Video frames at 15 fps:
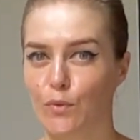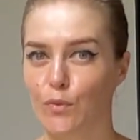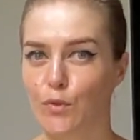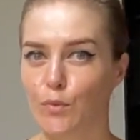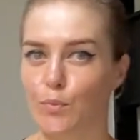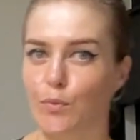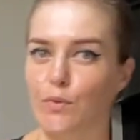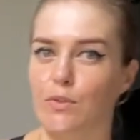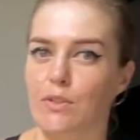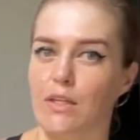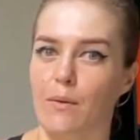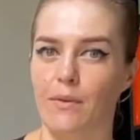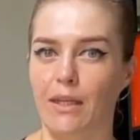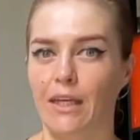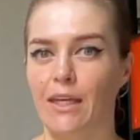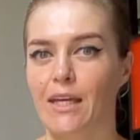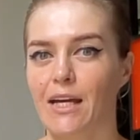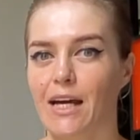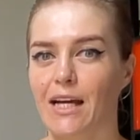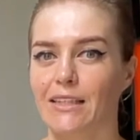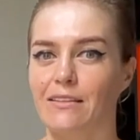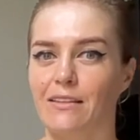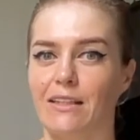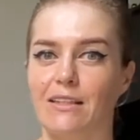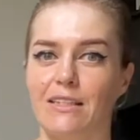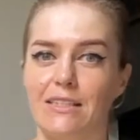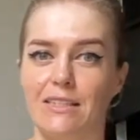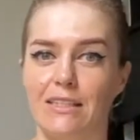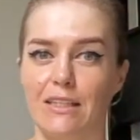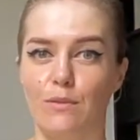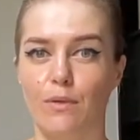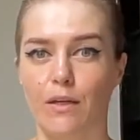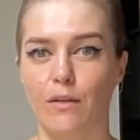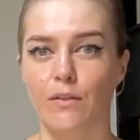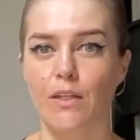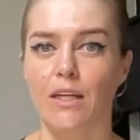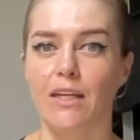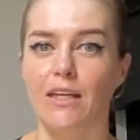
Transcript: you put something underneath the seat bone.